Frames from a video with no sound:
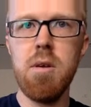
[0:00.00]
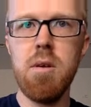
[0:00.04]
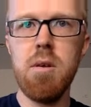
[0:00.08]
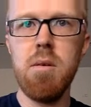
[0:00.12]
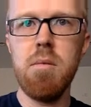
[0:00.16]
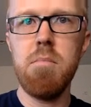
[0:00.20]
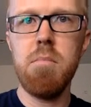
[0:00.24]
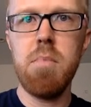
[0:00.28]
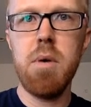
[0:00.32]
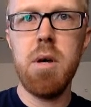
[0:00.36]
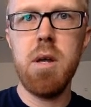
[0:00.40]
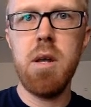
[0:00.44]

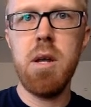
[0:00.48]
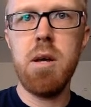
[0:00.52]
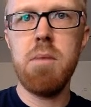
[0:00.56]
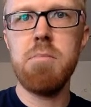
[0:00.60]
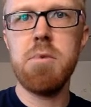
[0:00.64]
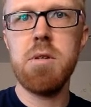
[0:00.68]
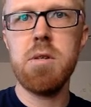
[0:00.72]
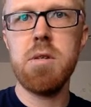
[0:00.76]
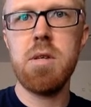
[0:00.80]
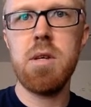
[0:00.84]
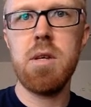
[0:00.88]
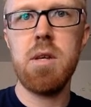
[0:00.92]
But I'm
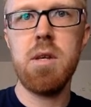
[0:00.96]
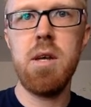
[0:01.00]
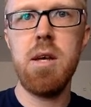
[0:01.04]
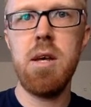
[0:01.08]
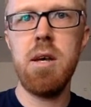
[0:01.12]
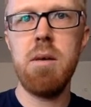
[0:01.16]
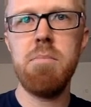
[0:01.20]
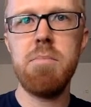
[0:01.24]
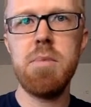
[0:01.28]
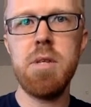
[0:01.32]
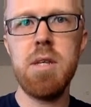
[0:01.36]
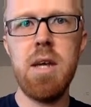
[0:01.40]
just going to
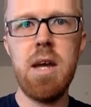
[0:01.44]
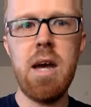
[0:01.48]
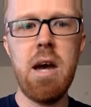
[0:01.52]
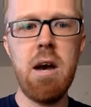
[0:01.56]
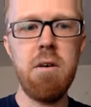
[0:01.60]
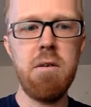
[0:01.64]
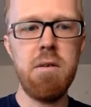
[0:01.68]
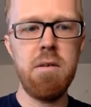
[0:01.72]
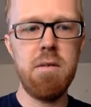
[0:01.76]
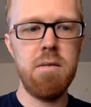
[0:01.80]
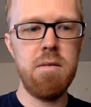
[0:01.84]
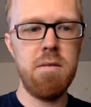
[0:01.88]
empty
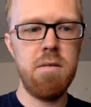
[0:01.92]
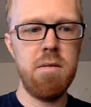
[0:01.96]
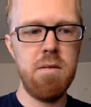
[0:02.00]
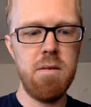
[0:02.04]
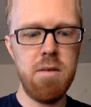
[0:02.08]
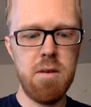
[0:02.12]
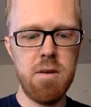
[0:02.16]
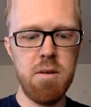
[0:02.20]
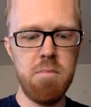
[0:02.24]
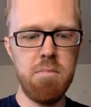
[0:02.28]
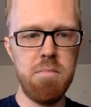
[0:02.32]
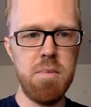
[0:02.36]
out the
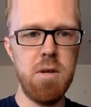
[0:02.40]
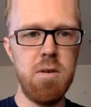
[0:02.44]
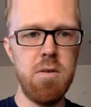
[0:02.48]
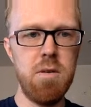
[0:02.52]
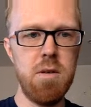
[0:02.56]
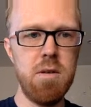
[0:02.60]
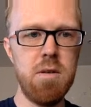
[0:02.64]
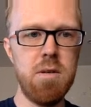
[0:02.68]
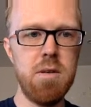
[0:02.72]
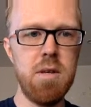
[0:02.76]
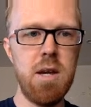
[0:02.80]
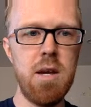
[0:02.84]

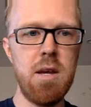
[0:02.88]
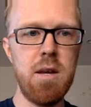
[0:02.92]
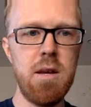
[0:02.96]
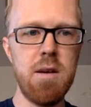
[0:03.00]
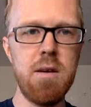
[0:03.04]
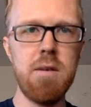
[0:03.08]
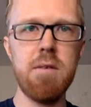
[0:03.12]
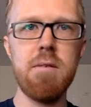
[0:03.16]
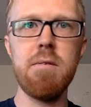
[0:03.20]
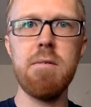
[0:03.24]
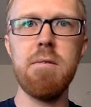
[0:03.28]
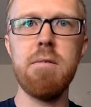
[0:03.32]
computed
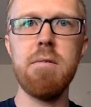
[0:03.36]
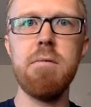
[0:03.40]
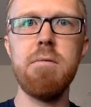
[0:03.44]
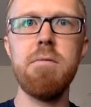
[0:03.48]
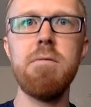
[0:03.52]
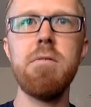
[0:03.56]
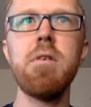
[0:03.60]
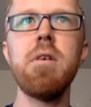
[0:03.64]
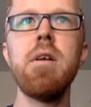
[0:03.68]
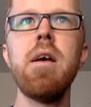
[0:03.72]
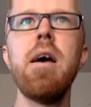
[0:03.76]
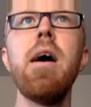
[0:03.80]
data
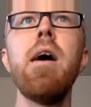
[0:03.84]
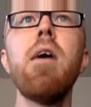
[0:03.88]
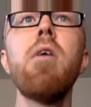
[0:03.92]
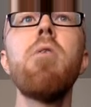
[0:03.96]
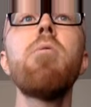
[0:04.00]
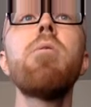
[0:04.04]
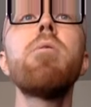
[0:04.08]
for now.